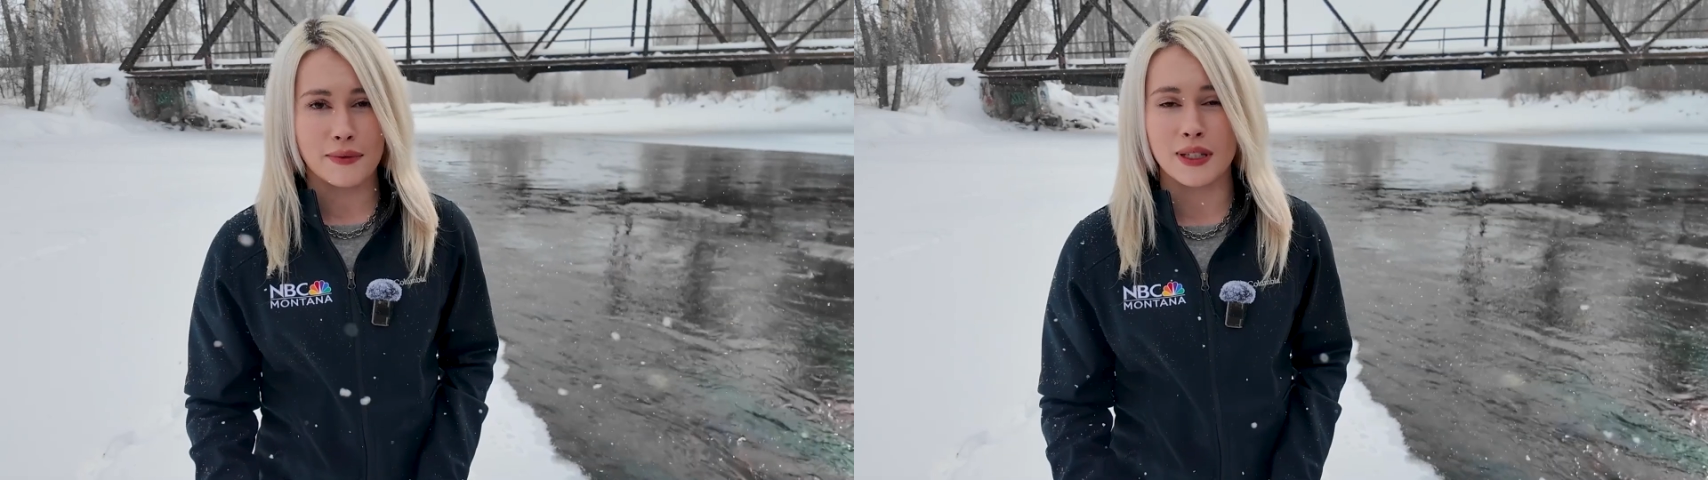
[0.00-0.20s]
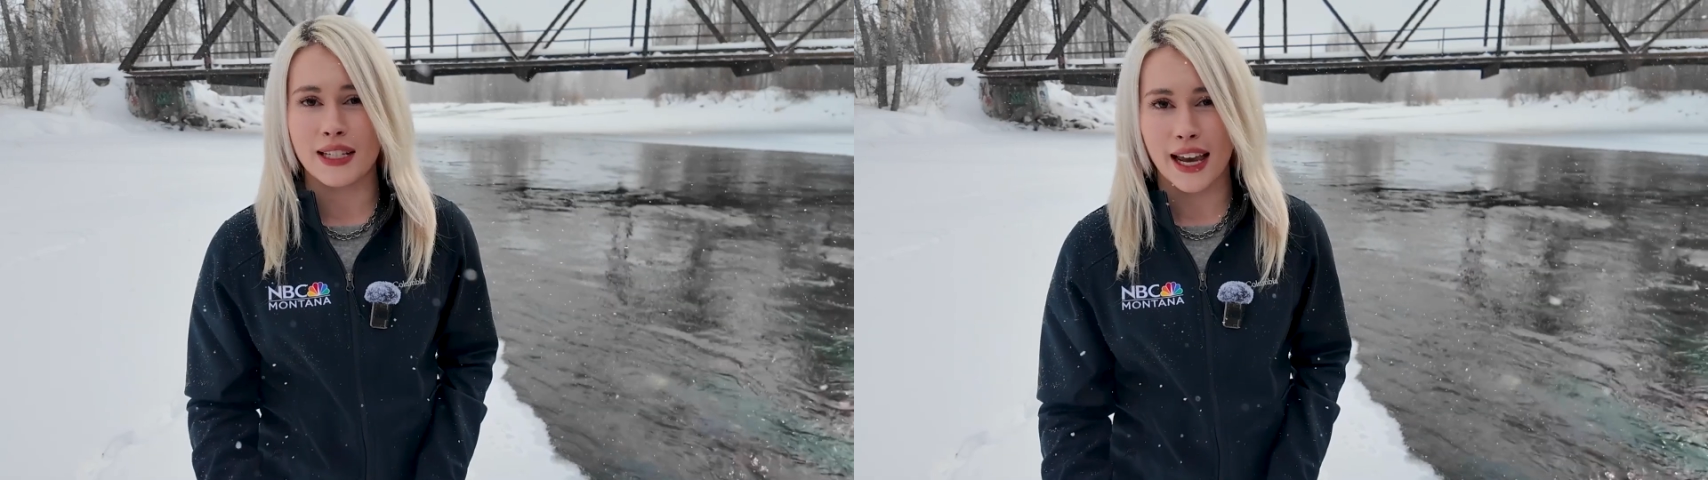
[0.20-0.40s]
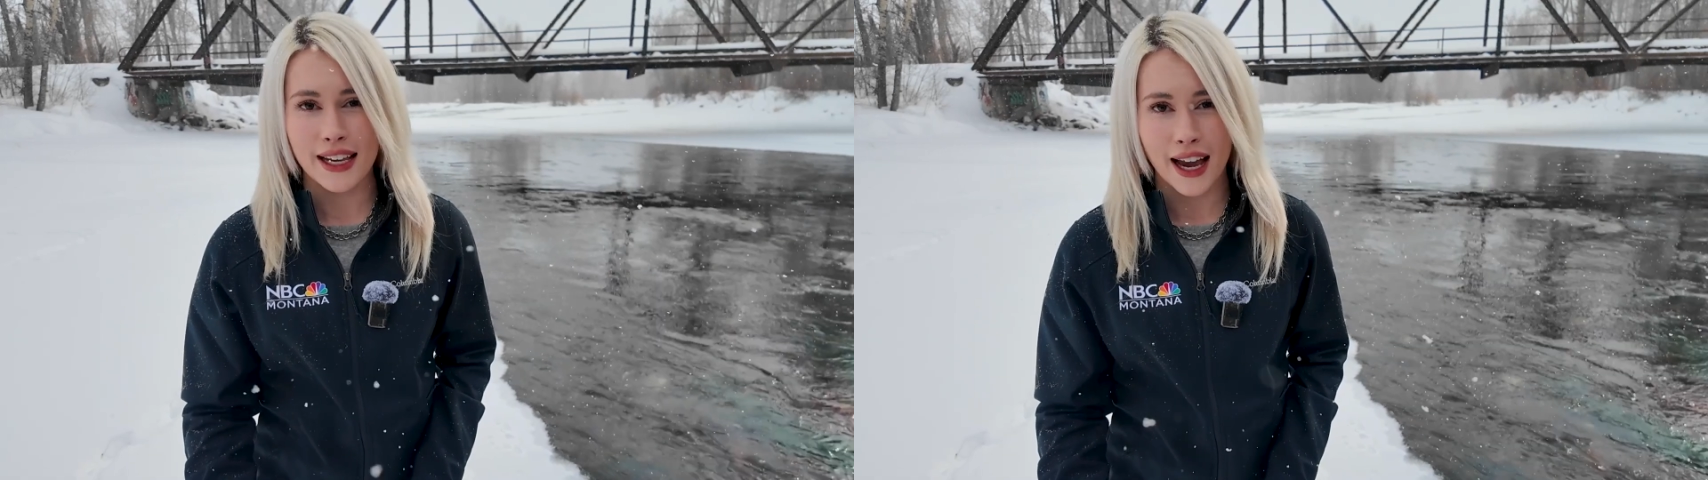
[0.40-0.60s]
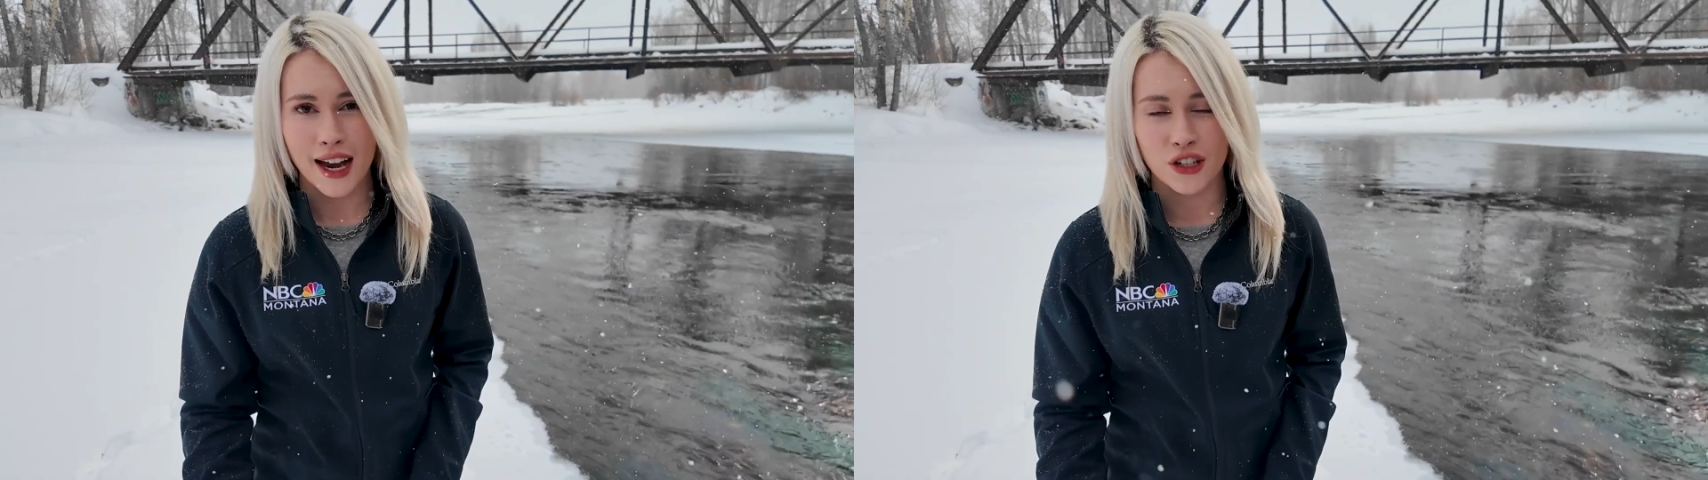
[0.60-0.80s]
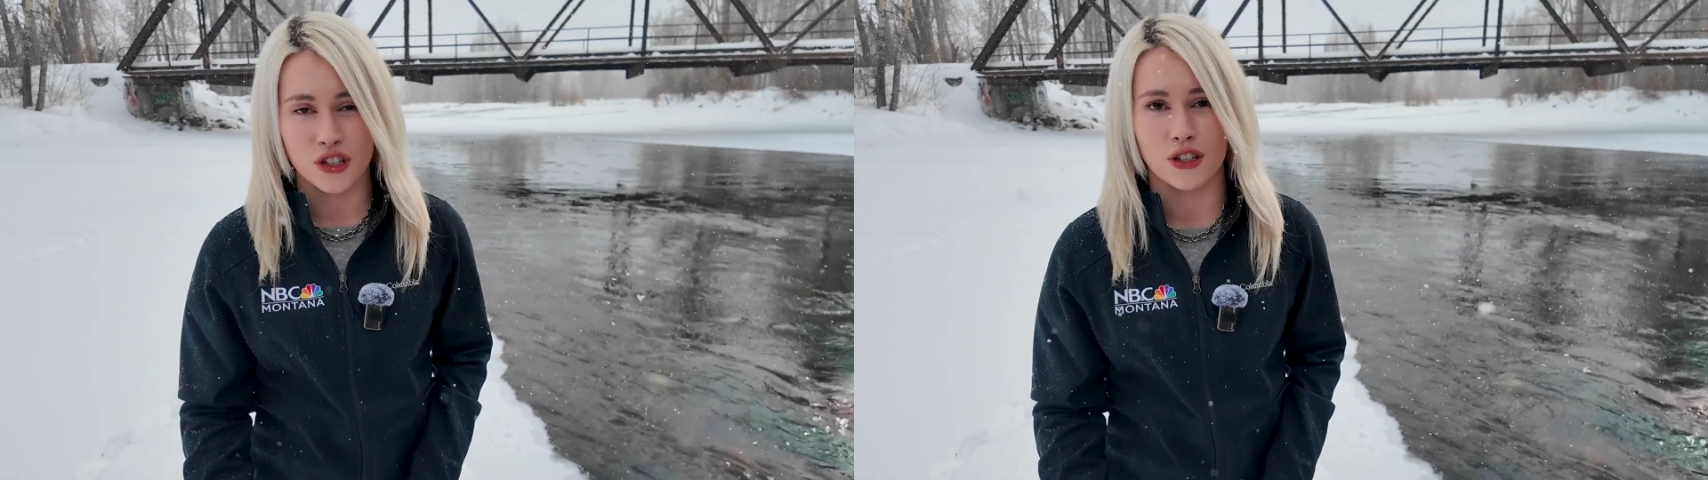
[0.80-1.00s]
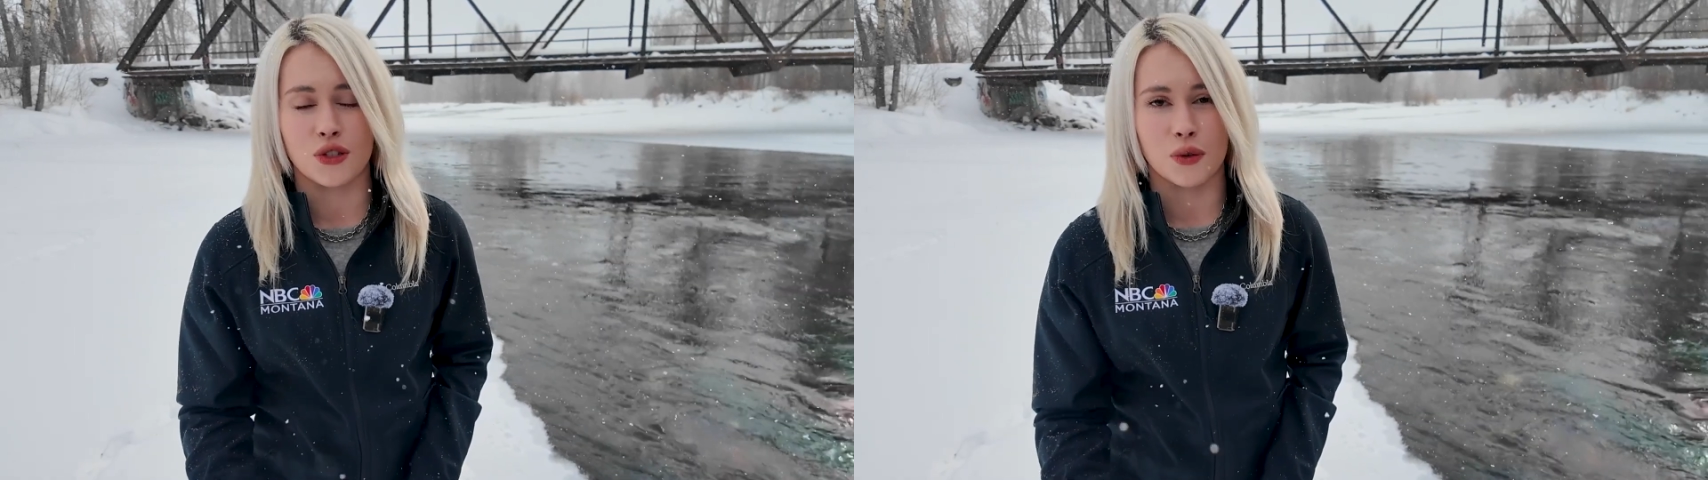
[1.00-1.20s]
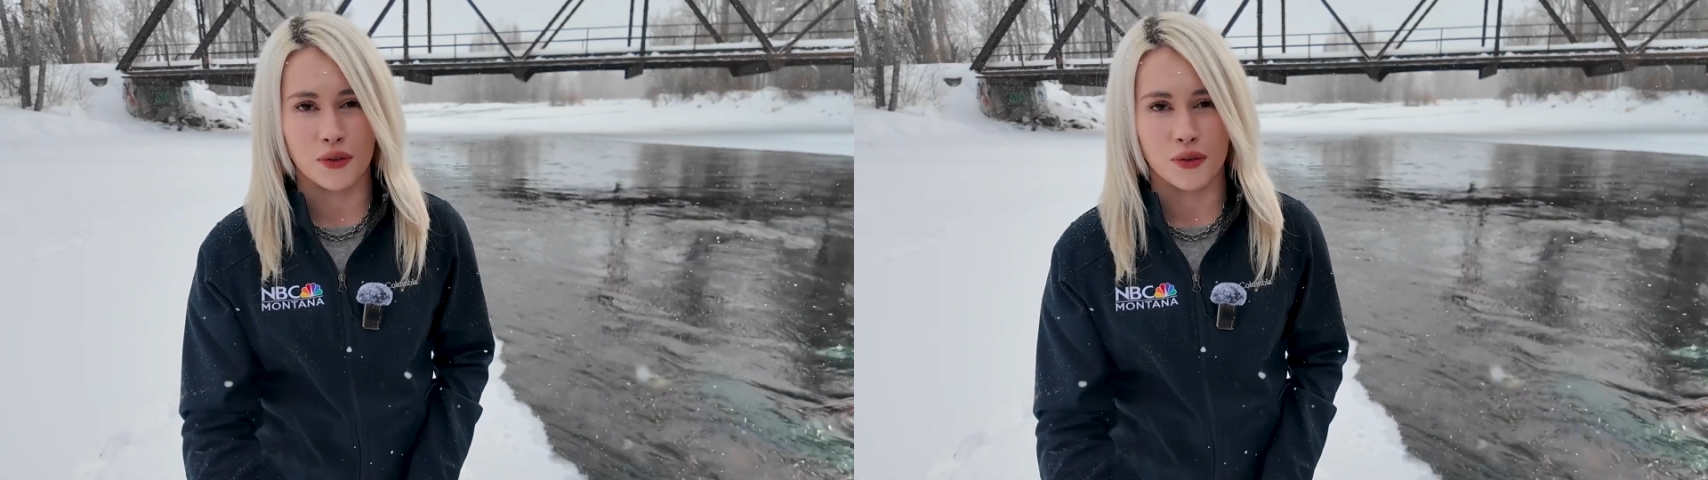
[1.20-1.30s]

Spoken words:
to take action to